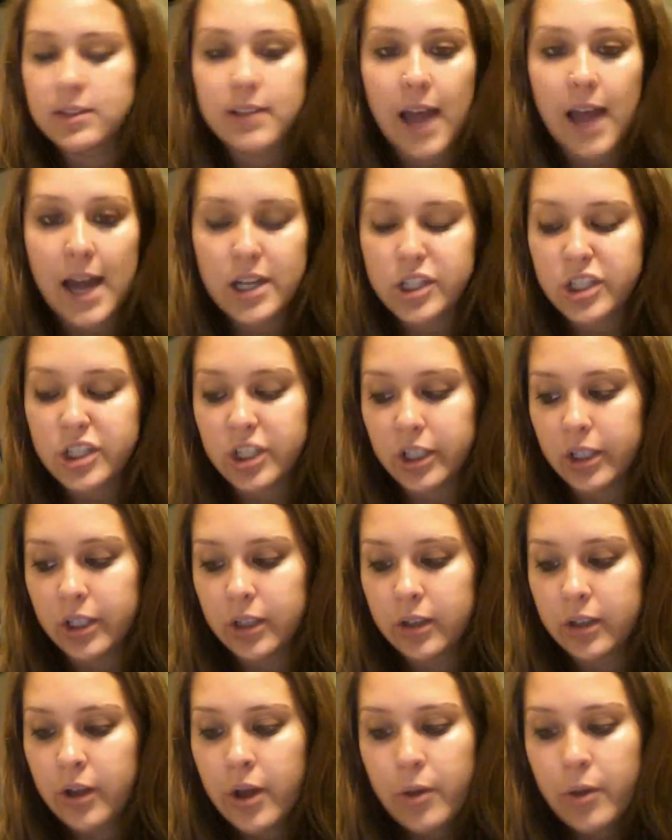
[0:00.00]
last year.
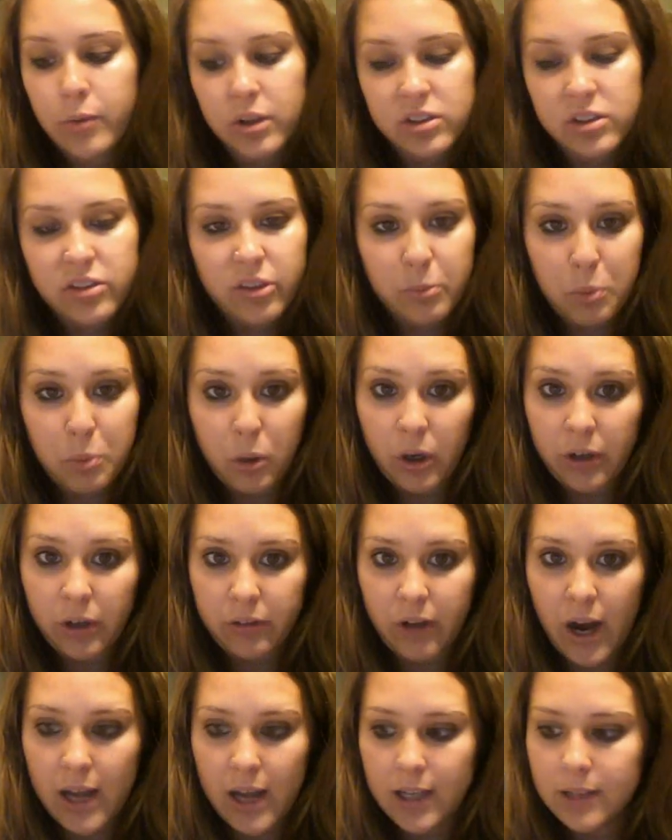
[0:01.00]
What's the point,
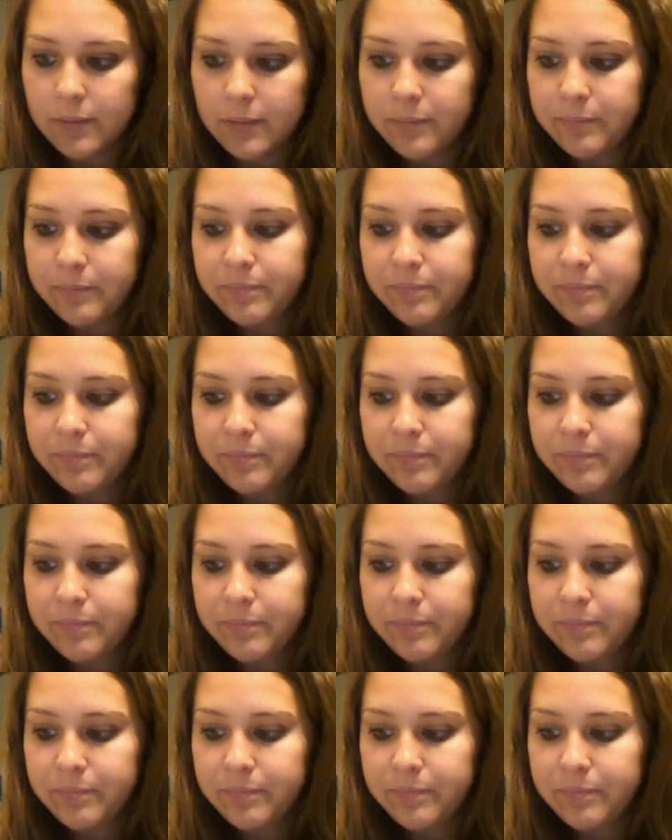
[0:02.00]
right?